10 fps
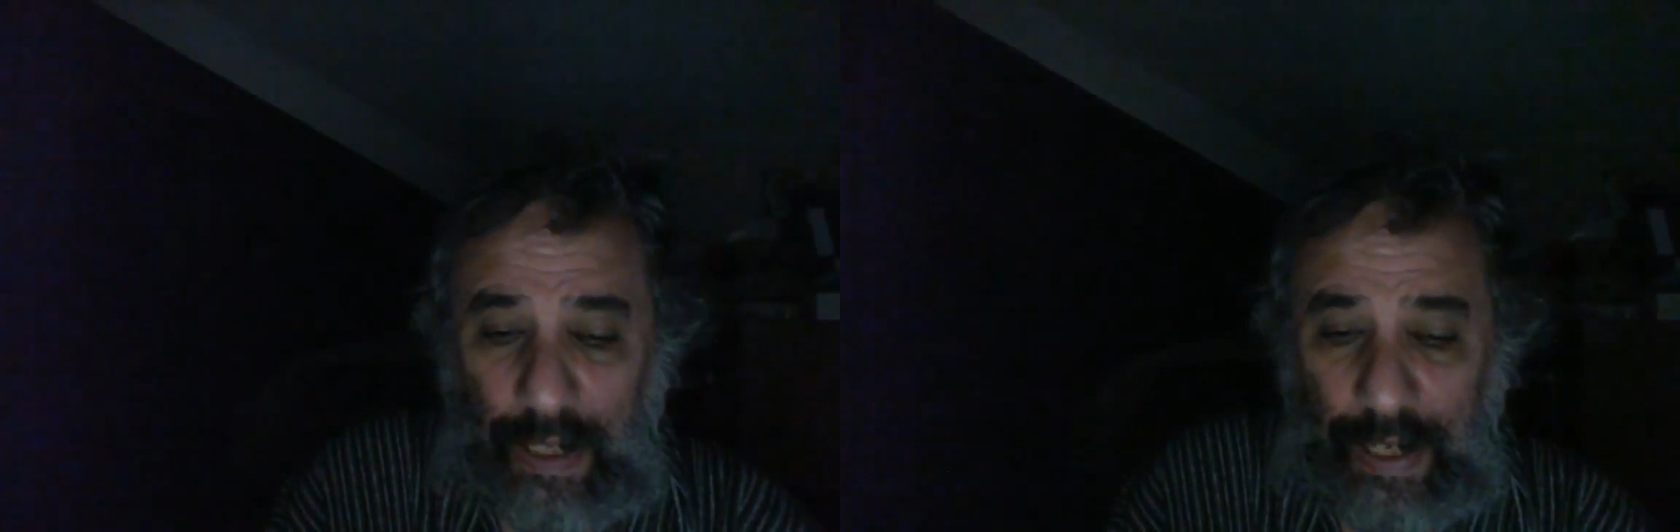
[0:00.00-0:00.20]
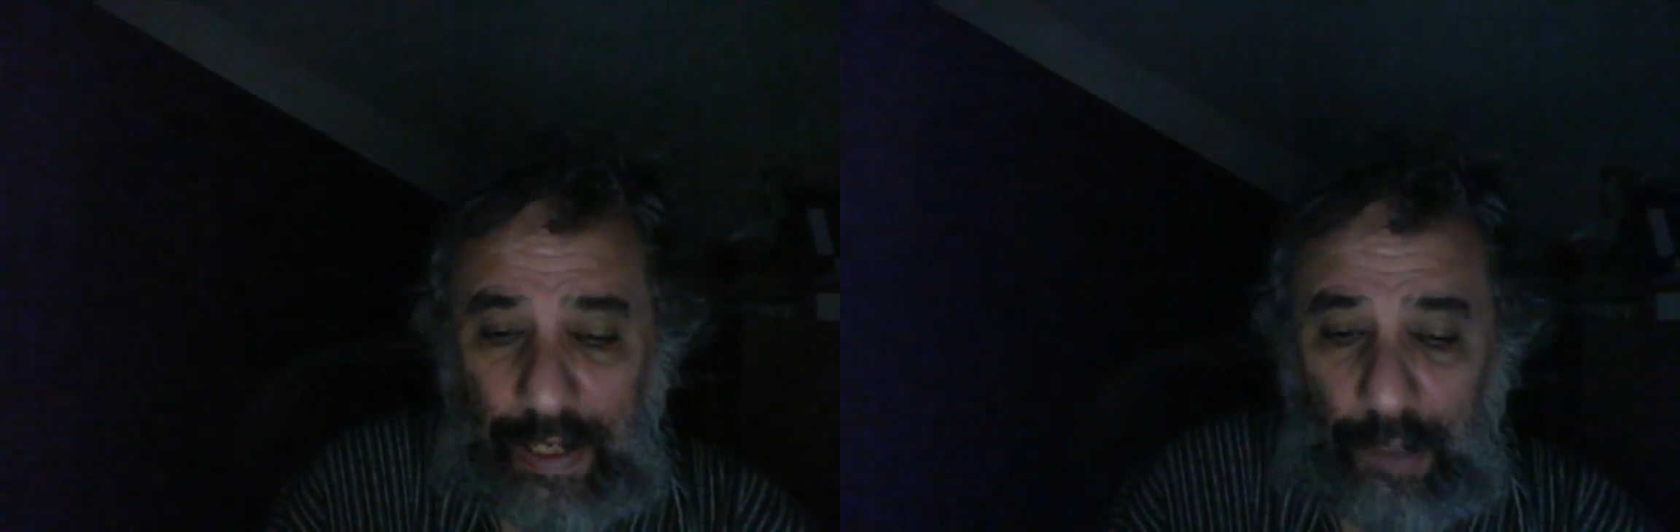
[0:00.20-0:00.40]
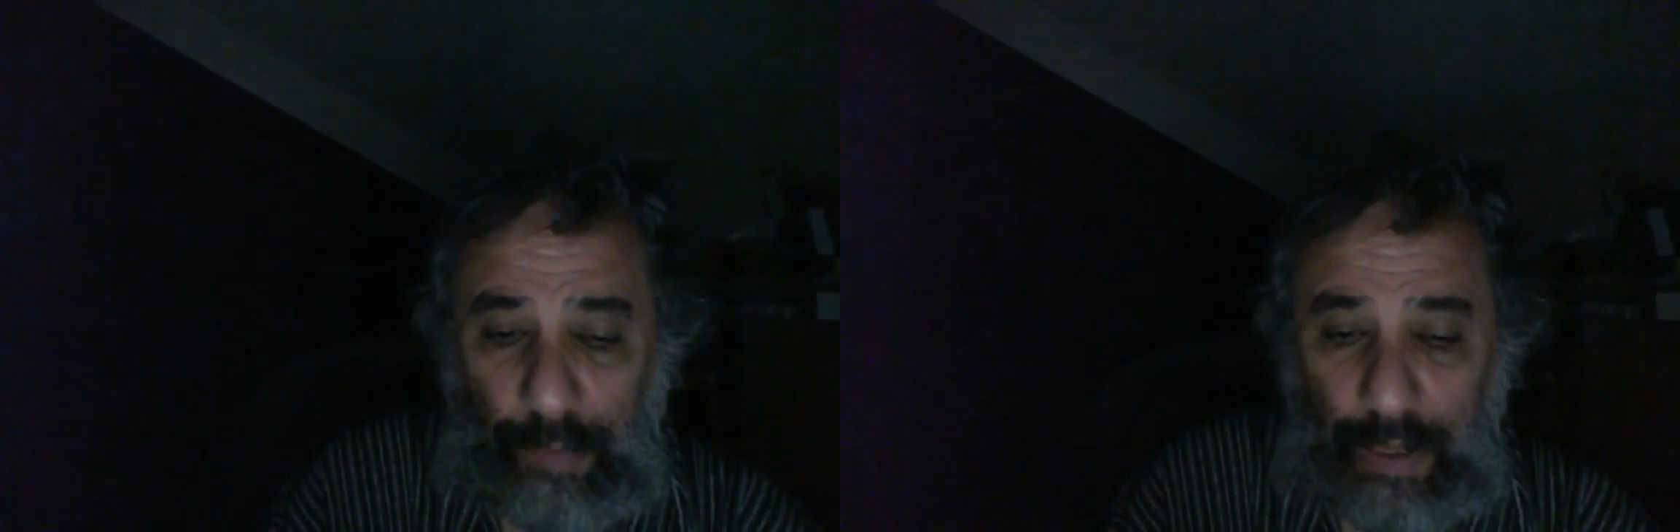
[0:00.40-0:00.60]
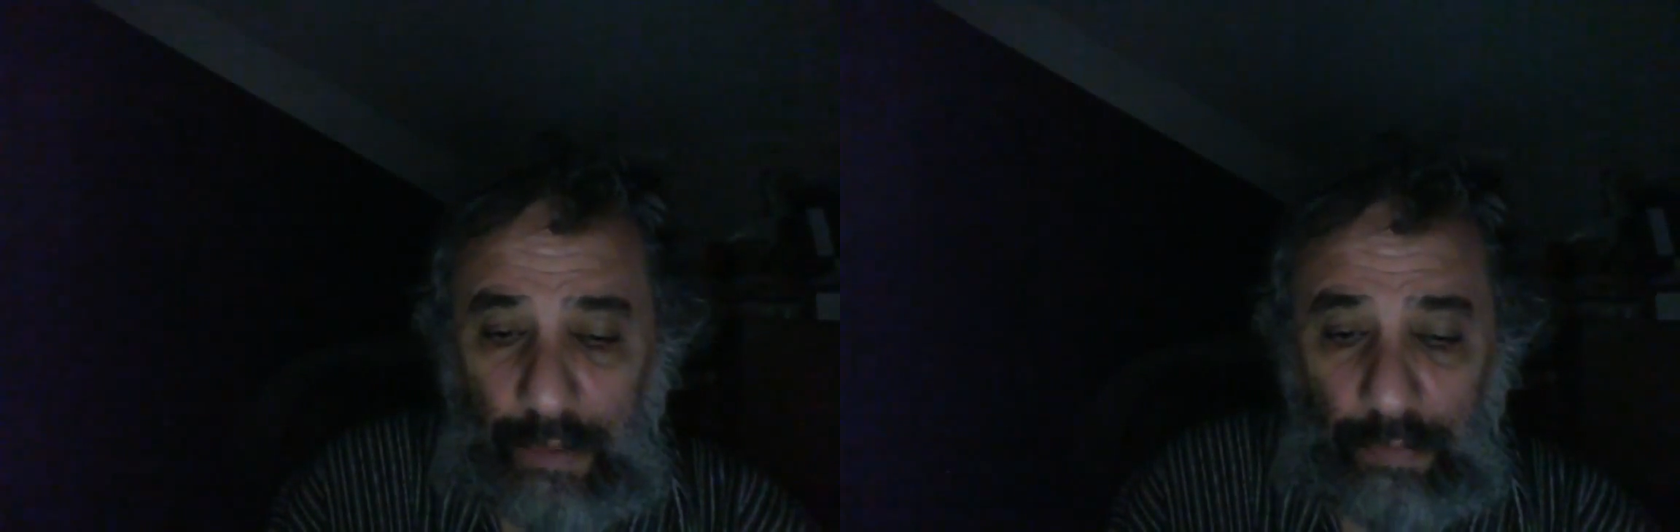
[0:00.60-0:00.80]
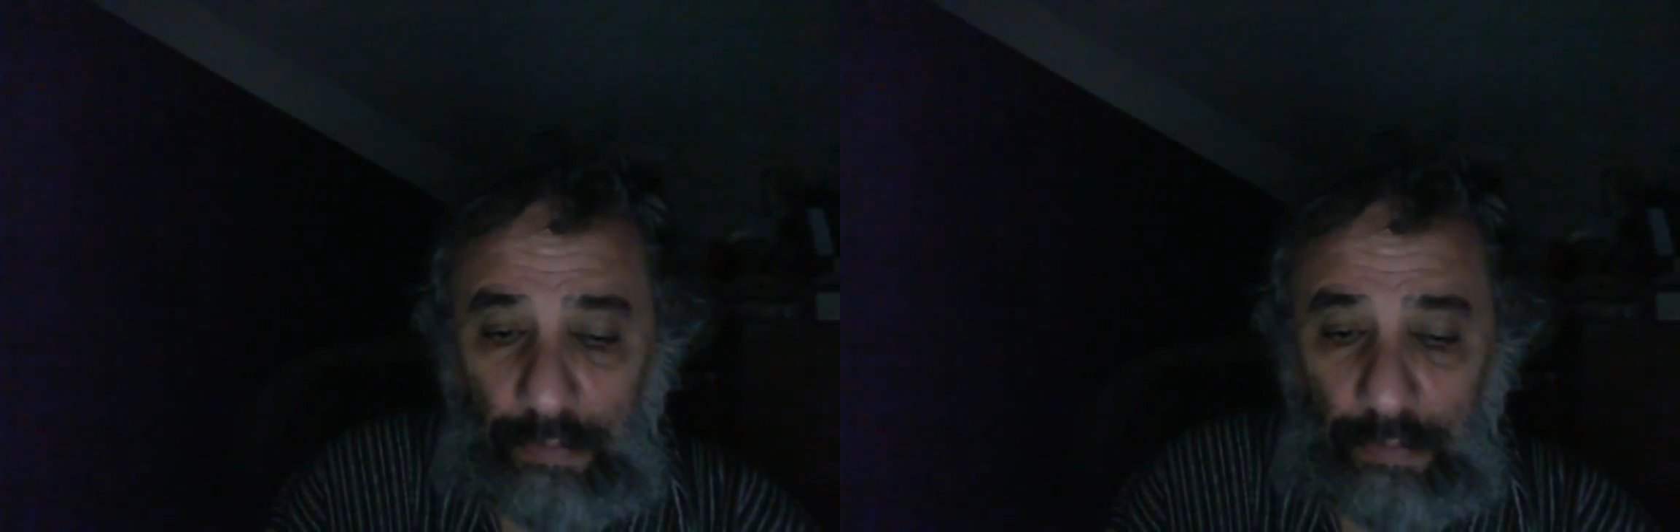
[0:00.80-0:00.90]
and it can be